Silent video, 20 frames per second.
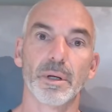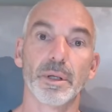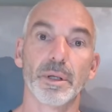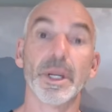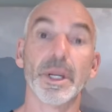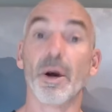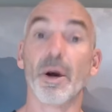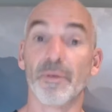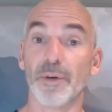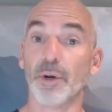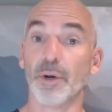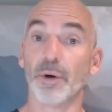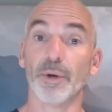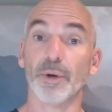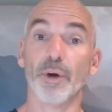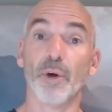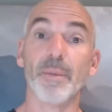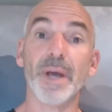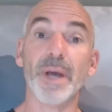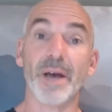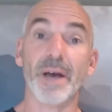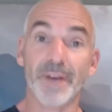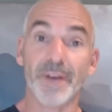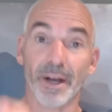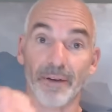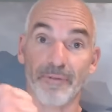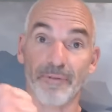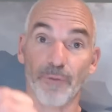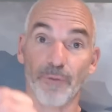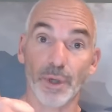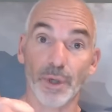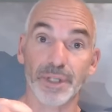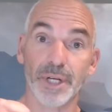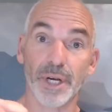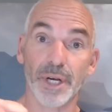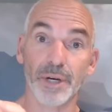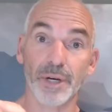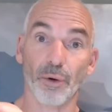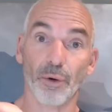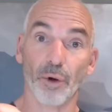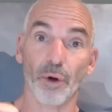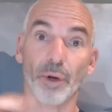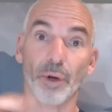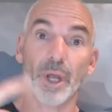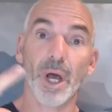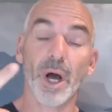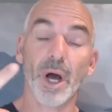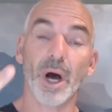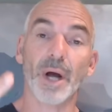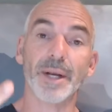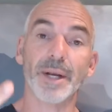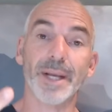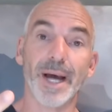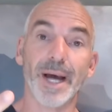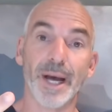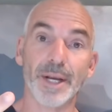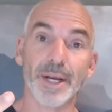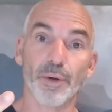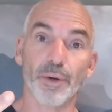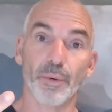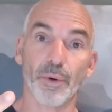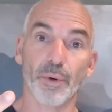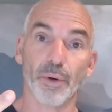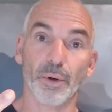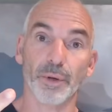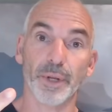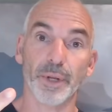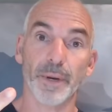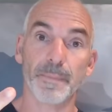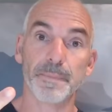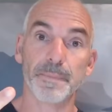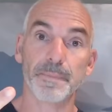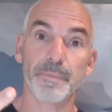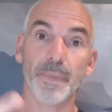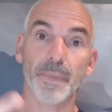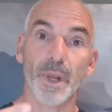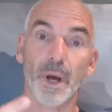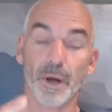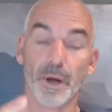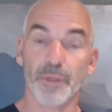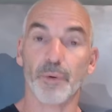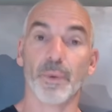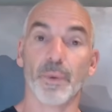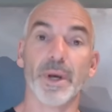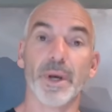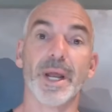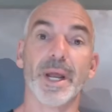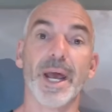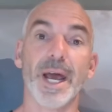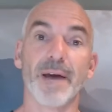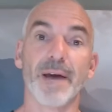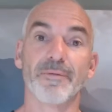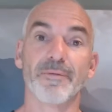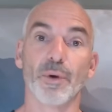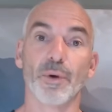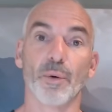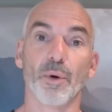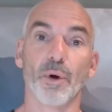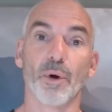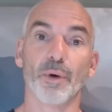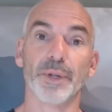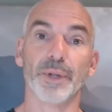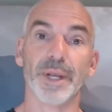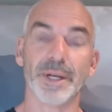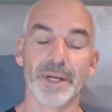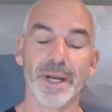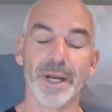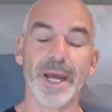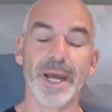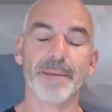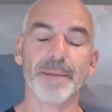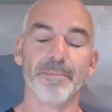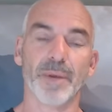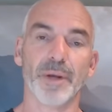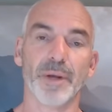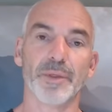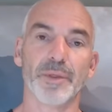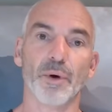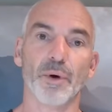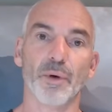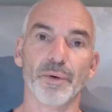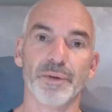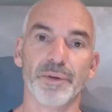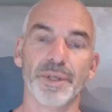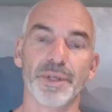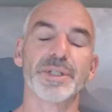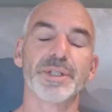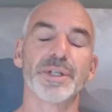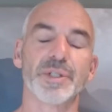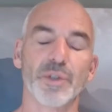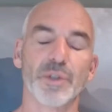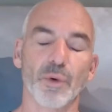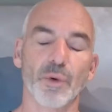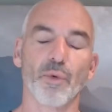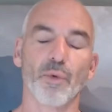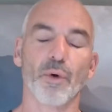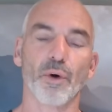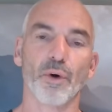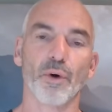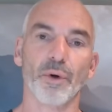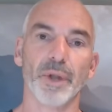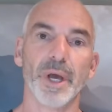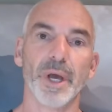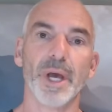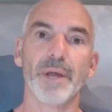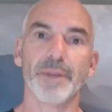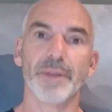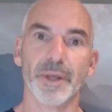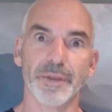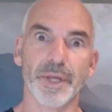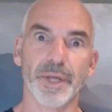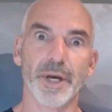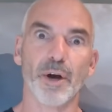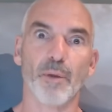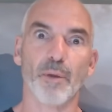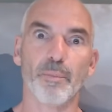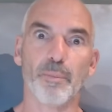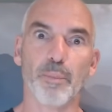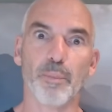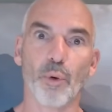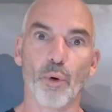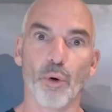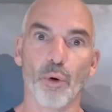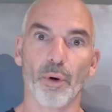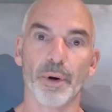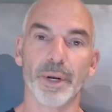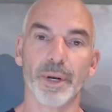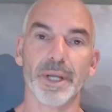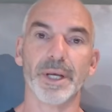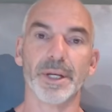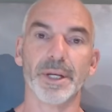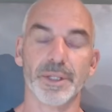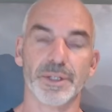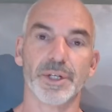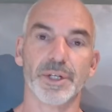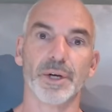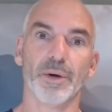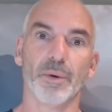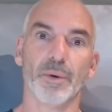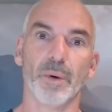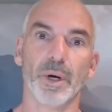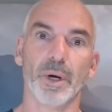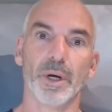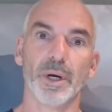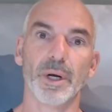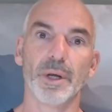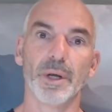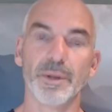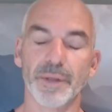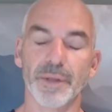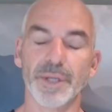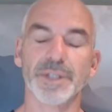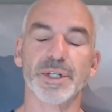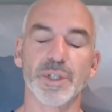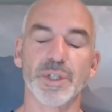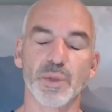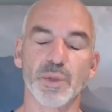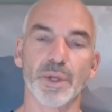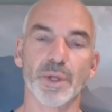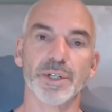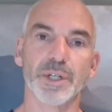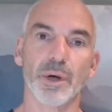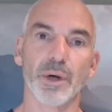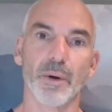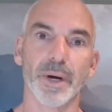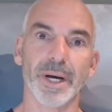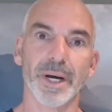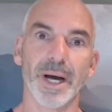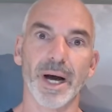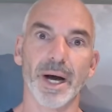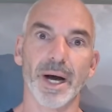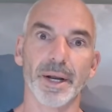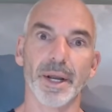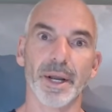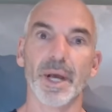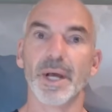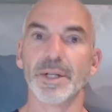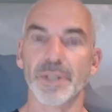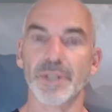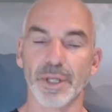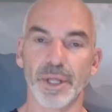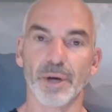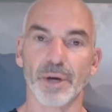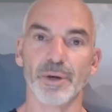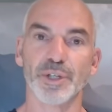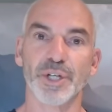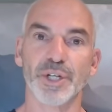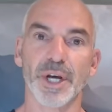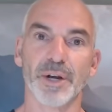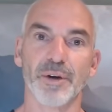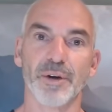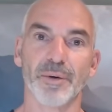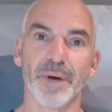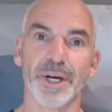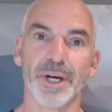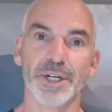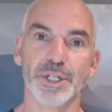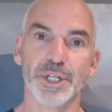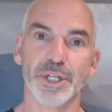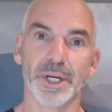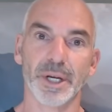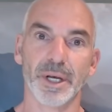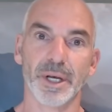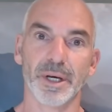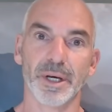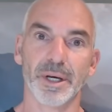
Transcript: Now, if you don't know me, I've got a 14 year old, a 9 year old, a three and a half year old, and an eight month old. This is the world that they are born into. This is what's going on to their generation.